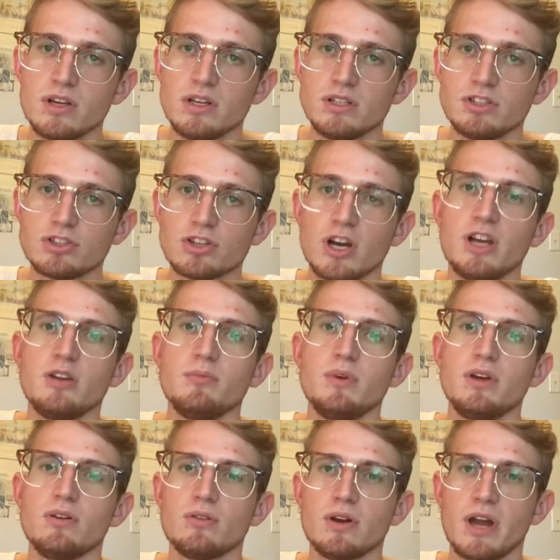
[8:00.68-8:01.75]
He trained
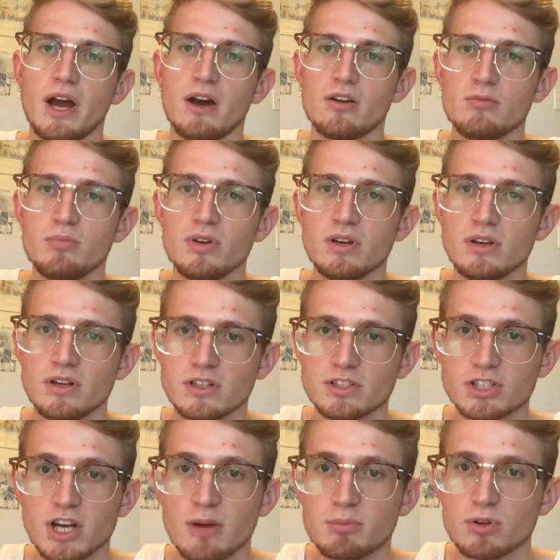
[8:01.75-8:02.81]
me on how to be a
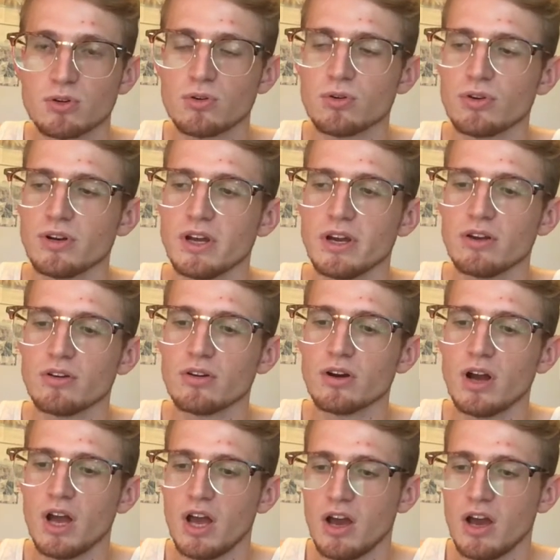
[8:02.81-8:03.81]
chapter coordinator.